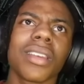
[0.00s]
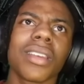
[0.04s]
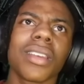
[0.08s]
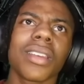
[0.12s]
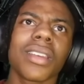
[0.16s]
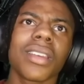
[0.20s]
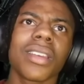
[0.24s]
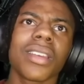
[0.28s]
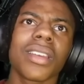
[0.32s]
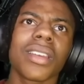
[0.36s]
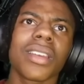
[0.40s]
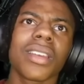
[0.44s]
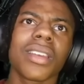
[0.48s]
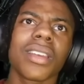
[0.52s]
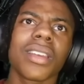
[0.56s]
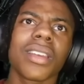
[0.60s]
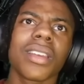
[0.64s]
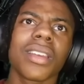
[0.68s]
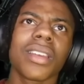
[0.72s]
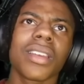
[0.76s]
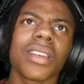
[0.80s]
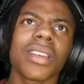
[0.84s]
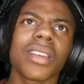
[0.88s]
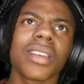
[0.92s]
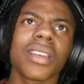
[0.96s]

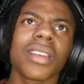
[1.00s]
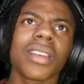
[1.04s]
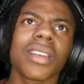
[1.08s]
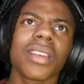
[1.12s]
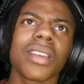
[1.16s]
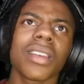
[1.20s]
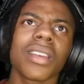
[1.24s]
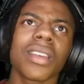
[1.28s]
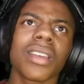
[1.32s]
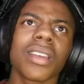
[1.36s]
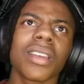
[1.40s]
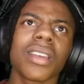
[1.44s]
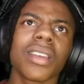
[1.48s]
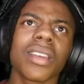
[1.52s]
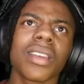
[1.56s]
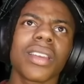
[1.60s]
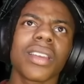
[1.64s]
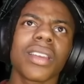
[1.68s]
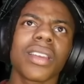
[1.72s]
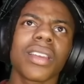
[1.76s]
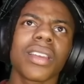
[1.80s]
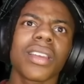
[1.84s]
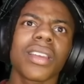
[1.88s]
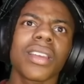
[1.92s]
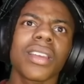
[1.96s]

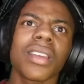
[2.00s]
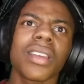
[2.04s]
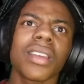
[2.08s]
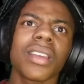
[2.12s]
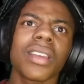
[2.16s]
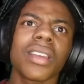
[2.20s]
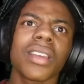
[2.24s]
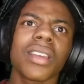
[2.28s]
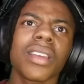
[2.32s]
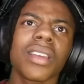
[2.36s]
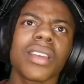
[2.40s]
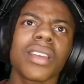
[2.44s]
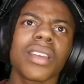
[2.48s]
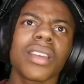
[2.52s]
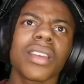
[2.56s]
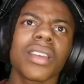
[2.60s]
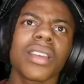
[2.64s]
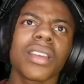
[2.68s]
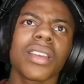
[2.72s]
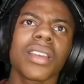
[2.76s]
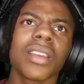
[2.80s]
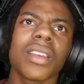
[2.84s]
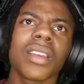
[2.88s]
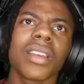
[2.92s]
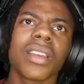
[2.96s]

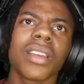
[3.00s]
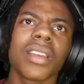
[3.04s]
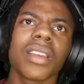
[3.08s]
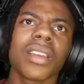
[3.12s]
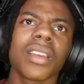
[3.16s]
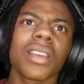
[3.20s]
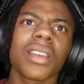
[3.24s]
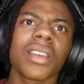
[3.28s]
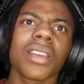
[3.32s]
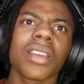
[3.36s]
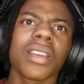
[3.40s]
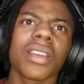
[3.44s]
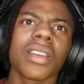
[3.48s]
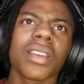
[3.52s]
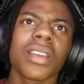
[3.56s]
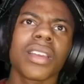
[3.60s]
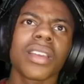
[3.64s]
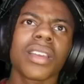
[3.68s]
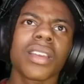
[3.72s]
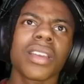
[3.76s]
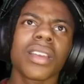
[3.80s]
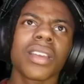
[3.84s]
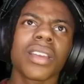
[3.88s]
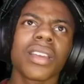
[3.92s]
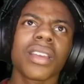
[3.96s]

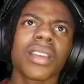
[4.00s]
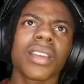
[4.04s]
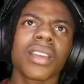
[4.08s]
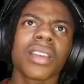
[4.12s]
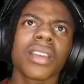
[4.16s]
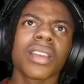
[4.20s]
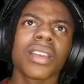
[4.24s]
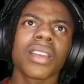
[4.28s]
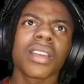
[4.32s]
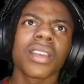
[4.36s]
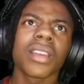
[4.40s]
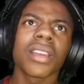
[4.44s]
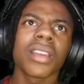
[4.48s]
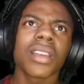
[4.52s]
[no speech]